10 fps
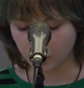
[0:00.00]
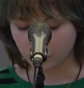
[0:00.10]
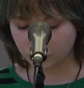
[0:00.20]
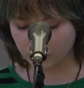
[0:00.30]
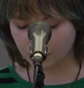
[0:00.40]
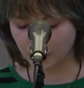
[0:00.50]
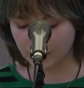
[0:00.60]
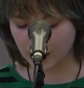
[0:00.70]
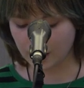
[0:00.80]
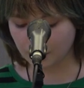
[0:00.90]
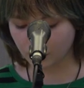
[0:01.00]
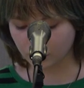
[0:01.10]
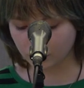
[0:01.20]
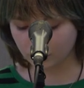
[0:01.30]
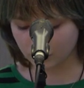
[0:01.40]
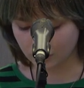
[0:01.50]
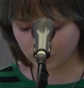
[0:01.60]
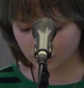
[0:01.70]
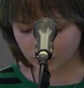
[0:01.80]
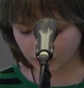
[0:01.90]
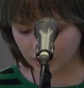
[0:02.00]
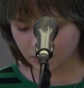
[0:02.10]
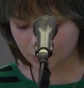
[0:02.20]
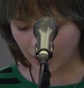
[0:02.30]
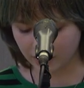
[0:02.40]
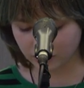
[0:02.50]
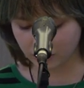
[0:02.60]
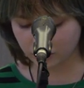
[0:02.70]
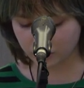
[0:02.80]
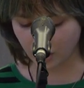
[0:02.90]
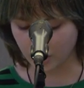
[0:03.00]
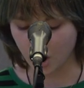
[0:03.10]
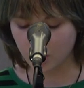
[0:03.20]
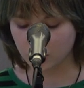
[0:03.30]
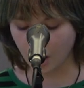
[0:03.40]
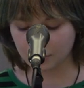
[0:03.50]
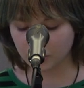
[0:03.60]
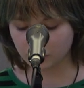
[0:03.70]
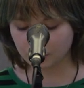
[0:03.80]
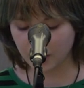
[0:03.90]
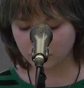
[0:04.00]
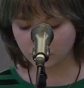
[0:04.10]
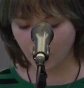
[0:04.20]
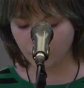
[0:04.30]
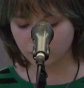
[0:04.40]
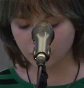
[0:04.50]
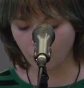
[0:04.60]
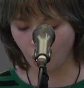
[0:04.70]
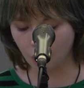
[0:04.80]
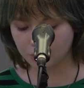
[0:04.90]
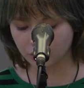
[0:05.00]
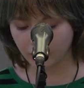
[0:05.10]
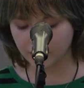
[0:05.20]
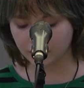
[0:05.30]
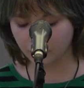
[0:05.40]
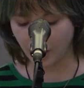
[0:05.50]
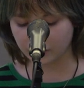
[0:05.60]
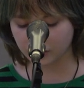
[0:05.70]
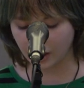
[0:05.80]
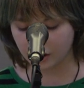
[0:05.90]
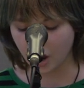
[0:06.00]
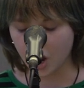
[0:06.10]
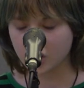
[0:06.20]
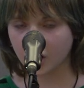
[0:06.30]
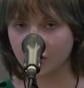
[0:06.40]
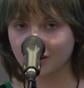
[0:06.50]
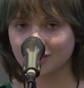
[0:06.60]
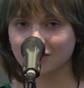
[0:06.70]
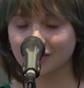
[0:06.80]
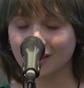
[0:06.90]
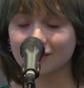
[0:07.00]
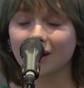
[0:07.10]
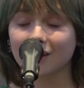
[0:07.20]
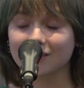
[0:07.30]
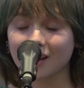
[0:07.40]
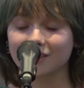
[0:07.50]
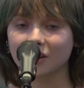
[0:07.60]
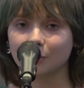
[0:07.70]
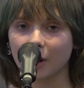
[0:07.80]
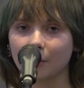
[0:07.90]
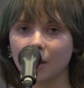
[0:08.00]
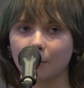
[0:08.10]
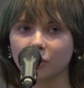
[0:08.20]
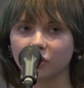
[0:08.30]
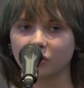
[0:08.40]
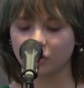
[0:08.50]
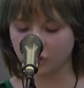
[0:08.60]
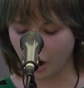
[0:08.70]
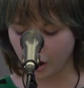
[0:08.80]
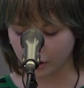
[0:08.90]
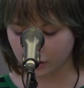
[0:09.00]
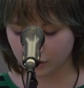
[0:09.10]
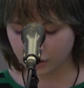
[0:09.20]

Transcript: You should have been able to live and bask in the sun, not be a space dog with no hopes of running in the grass again, not, a, not a science experiment, but just a dog.